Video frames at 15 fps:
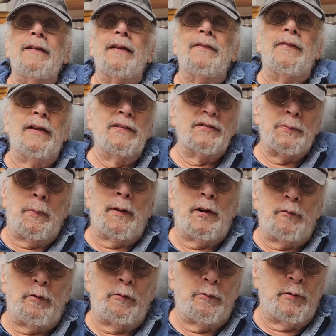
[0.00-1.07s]
And that is model
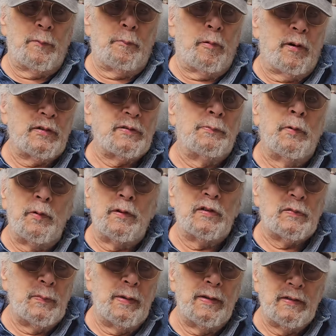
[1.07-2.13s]
railroader.
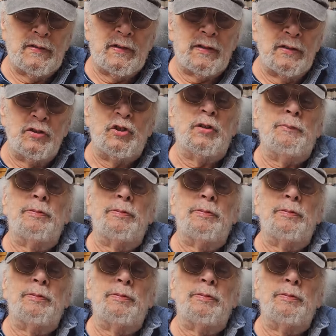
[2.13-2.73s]
Parsimonious means cheap.